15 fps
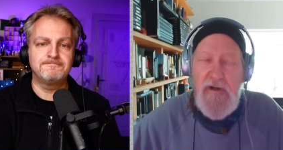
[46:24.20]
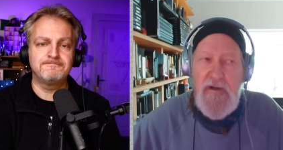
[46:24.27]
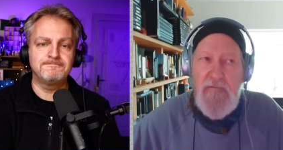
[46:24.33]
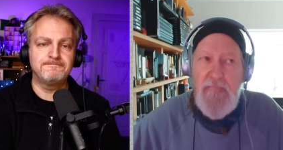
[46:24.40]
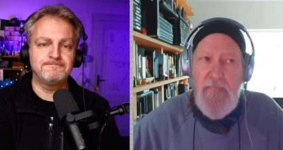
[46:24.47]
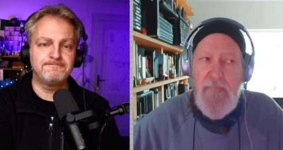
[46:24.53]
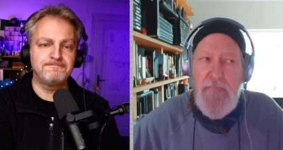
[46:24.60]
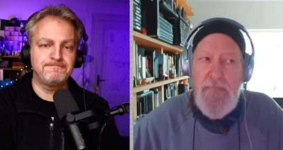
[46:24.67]

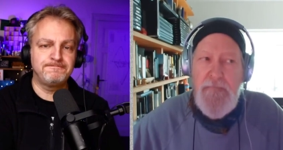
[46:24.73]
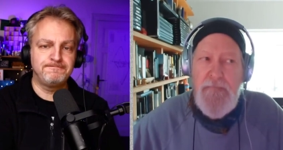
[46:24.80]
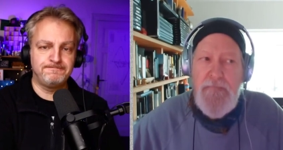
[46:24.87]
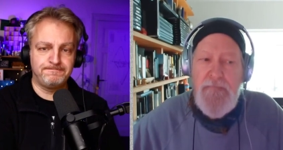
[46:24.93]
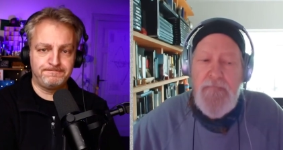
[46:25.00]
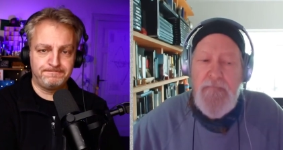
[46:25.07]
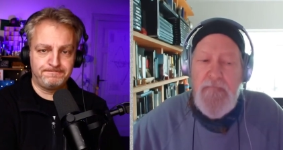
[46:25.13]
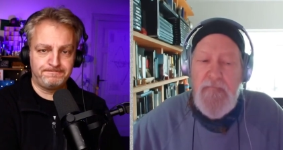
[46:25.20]
Speaker 1: um,
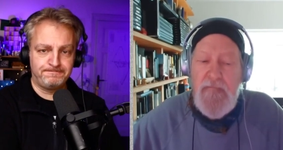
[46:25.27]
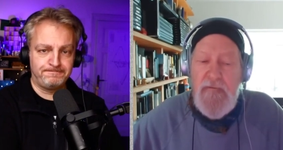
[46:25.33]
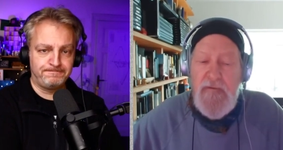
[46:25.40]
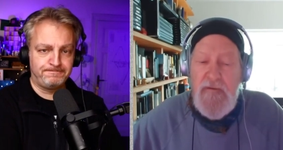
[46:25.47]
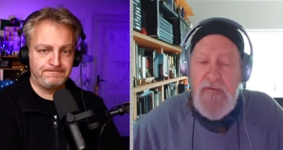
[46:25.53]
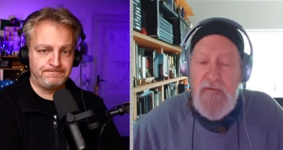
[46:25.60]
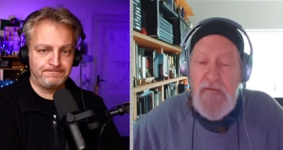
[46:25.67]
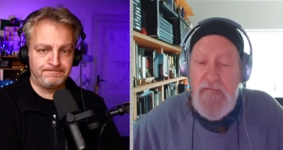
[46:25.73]

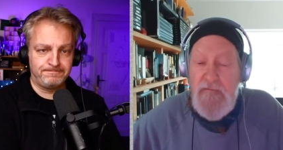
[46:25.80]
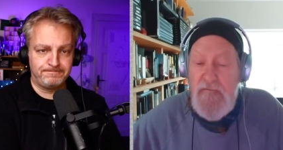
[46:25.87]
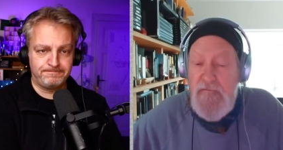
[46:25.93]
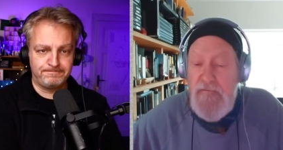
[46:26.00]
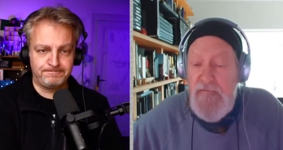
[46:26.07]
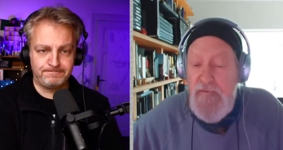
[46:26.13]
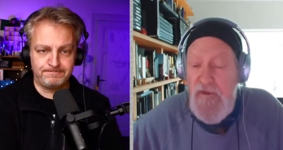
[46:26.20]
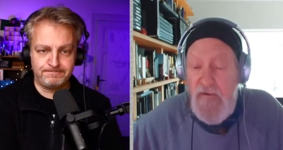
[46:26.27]

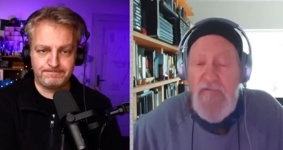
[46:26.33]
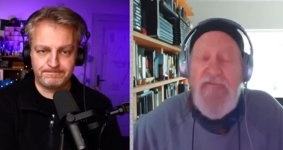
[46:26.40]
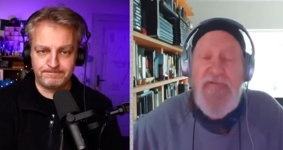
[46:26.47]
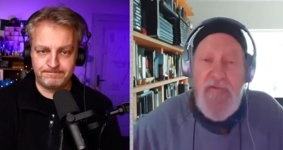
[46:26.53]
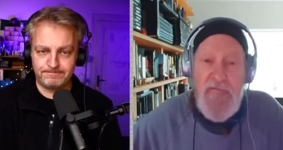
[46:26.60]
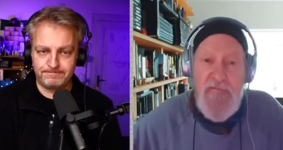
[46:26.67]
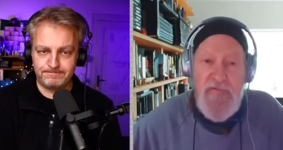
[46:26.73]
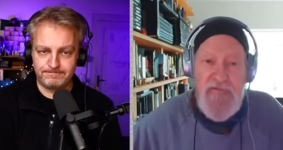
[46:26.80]
you know
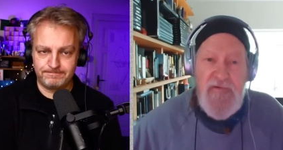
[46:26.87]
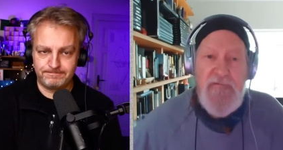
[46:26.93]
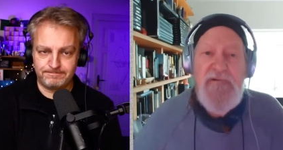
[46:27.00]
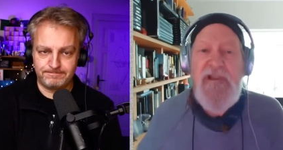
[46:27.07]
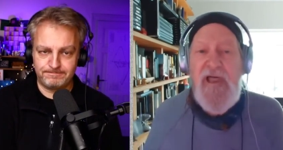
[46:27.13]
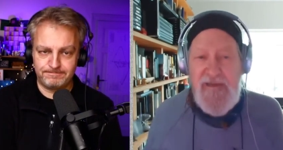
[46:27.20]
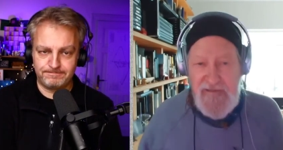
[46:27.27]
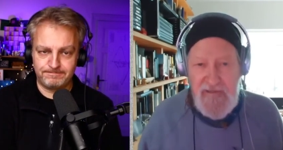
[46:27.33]
so so
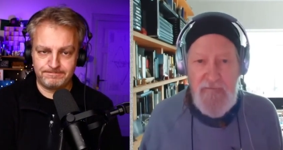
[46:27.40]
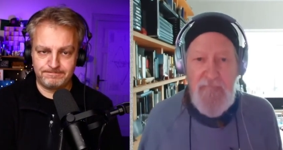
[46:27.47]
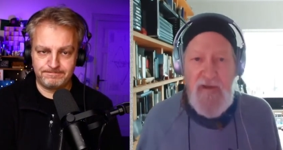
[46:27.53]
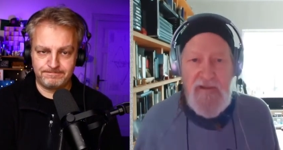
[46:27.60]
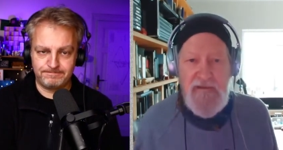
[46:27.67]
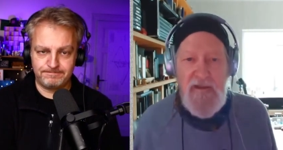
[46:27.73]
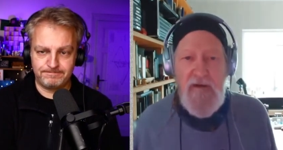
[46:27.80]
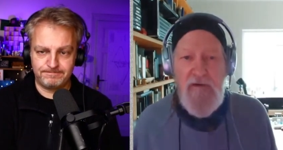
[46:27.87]
lightening
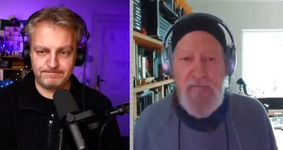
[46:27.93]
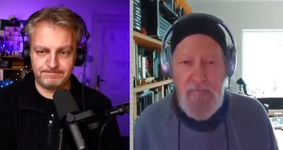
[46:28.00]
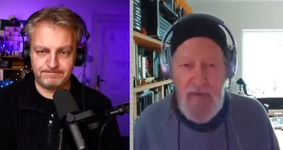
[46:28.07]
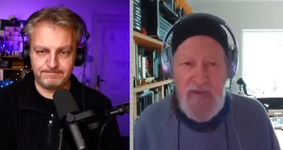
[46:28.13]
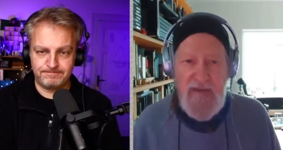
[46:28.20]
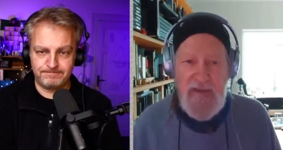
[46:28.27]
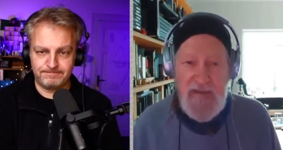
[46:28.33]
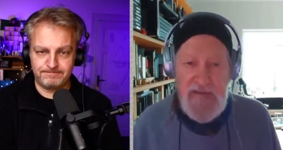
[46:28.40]
my load,
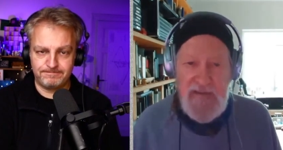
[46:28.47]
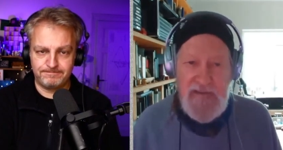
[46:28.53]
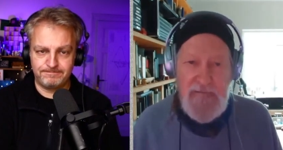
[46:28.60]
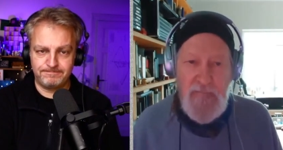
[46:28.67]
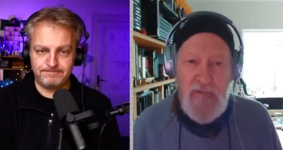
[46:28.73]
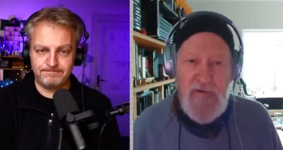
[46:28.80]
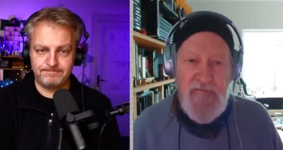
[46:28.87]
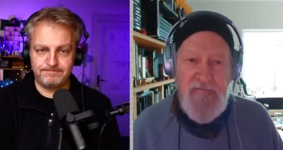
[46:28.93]
making it a
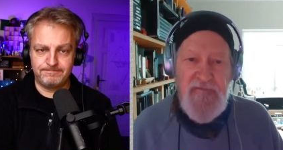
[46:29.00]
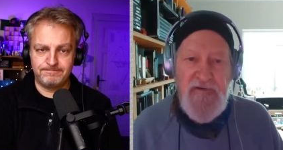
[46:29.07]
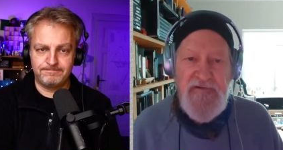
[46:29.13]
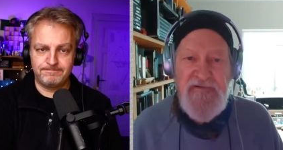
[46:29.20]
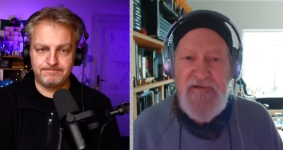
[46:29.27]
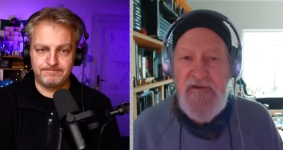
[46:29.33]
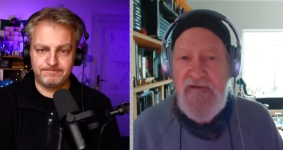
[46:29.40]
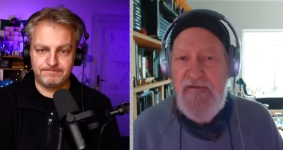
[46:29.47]
little more
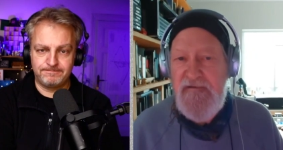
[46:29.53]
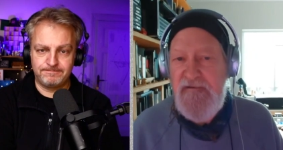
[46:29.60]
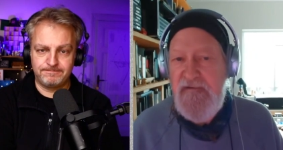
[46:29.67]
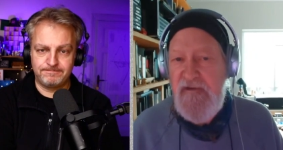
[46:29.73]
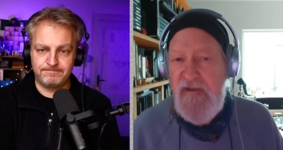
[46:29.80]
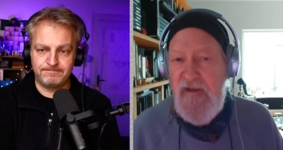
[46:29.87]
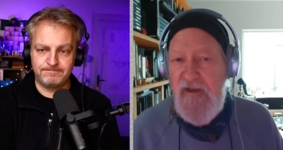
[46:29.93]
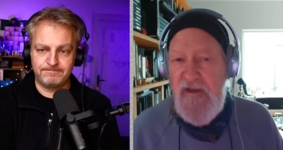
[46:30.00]
efficient,
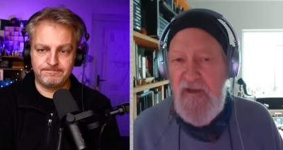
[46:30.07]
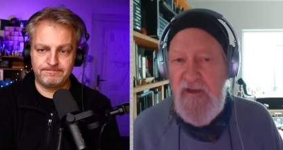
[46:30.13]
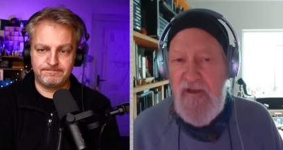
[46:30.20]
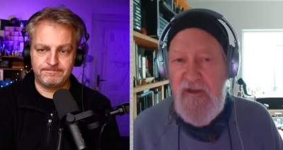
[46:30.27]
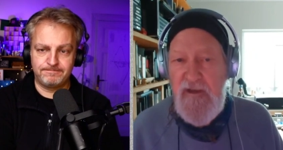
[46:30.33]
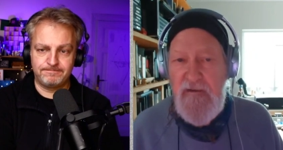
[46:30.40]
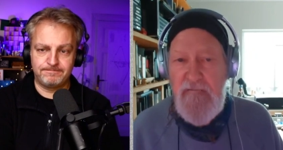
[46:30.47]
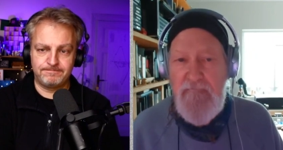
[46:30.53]

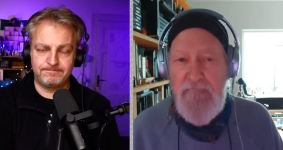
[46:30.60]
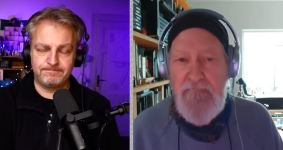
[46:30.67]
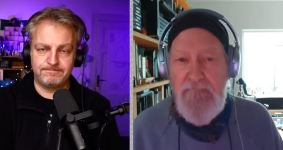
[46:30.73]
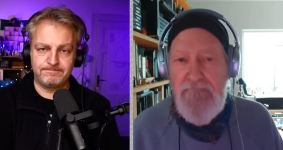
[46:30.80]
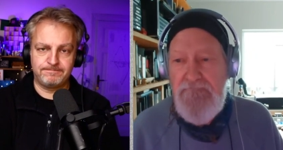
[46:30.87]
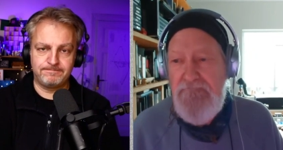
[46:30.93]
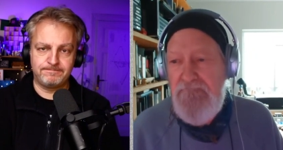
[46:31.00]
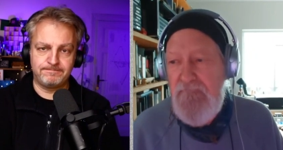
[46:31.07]

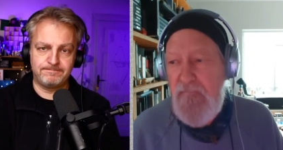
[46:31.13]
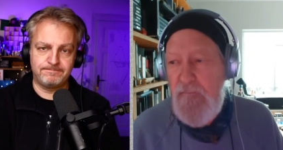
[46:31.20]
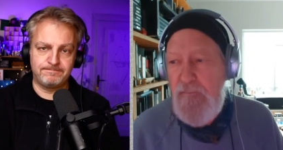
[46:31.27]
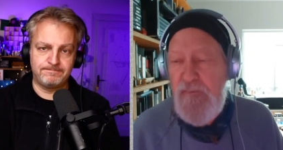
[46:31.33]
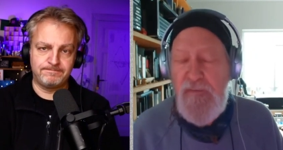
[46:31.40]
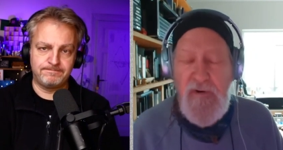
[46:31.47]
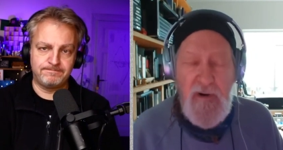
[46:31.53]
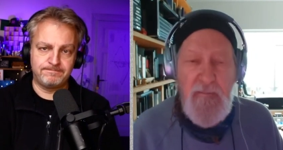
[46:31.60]
um,
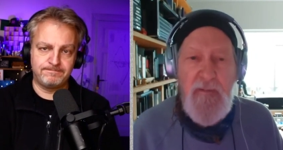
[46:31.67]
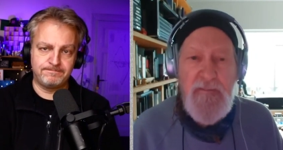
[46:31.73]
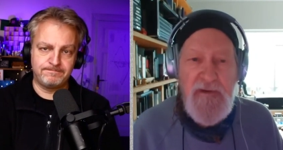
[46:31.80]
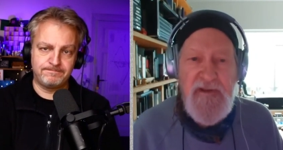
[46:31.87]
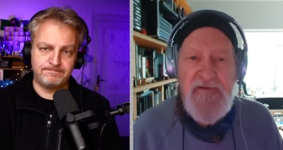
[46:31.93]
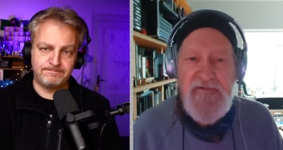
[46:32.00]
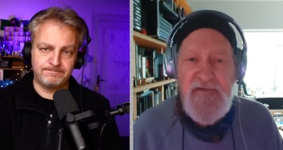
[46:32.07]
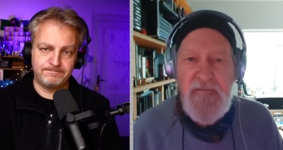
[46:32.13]

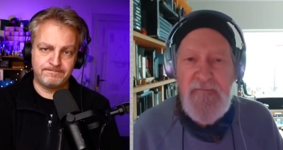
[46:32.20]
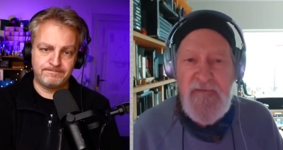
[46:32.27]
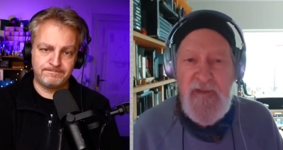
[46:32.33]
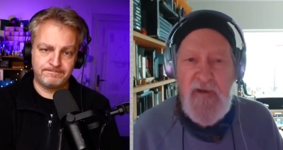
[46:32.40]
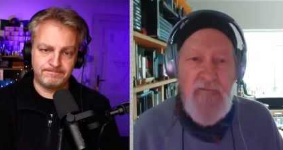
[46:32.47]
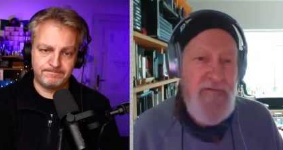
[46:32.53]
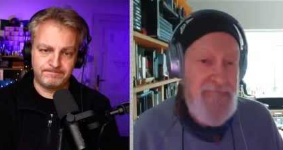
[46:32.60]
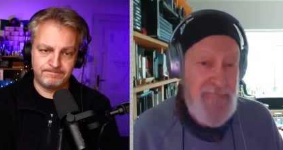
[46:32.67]
probably is something I